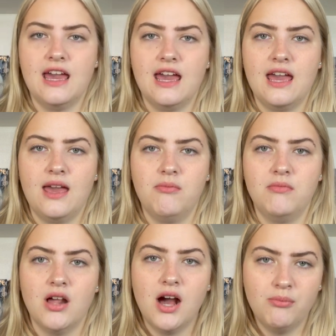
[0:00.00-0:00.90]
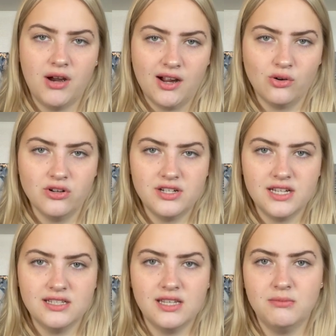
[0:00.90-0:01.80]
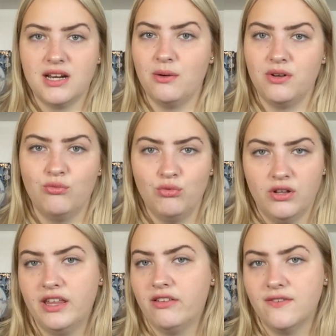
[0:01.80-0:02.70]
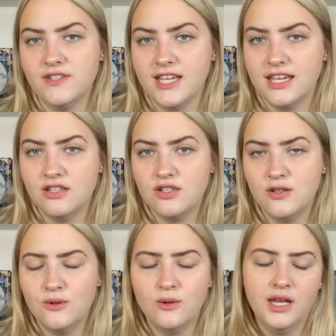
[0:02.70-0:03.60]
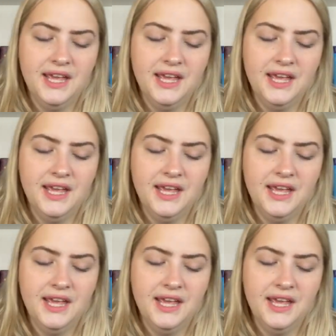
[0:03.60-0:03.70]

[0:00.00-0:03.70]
am not prioritizing but I would really love to get to,